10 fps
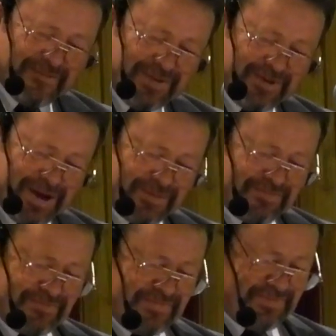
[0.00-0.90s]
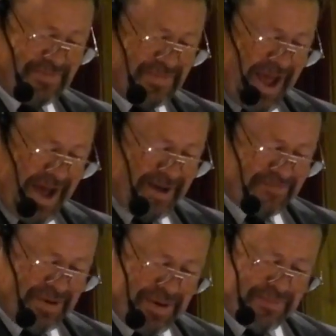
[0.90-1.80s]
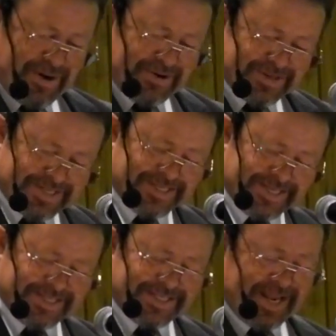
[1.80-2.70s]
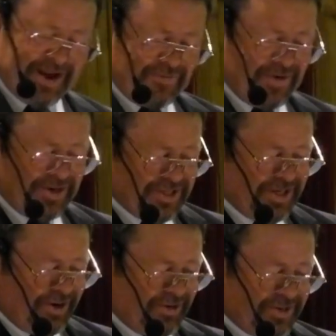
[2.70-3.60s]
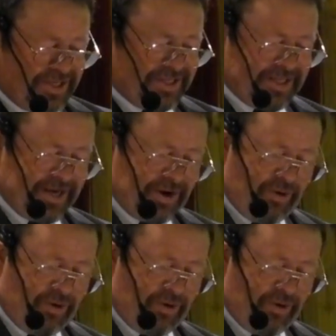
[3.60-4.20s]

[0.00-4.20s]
but my parents insisted that I finish the year since they had